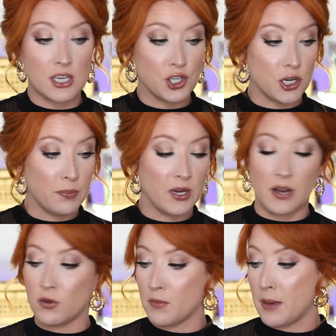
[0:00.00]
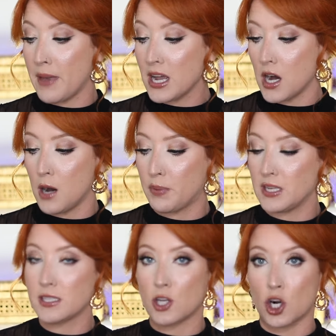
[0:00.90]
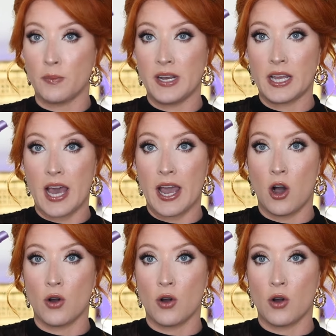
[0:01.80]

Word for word: I should have put in with my makeup is the Urban Decay All